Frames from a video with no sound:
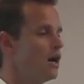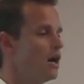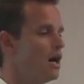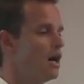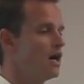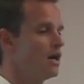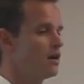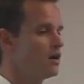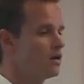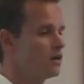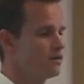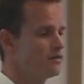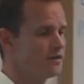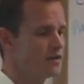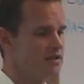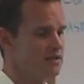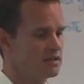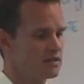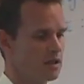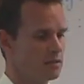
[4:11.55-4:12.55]
On all of the
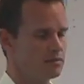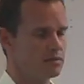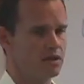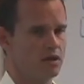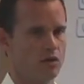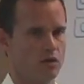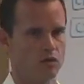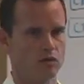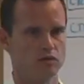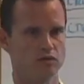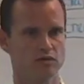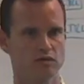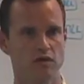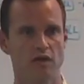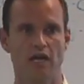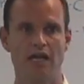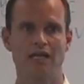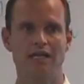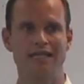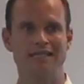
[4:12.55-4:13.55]
subtotals,
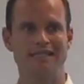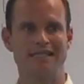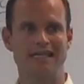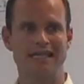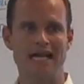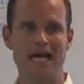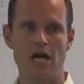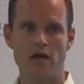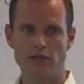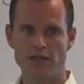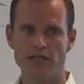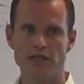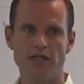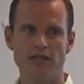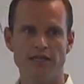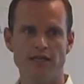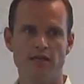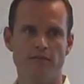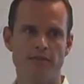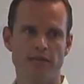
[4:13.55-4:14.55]
I like to
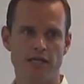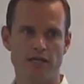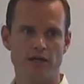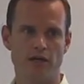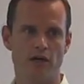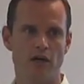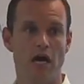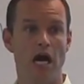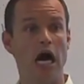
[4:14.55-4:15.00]
calculate them here.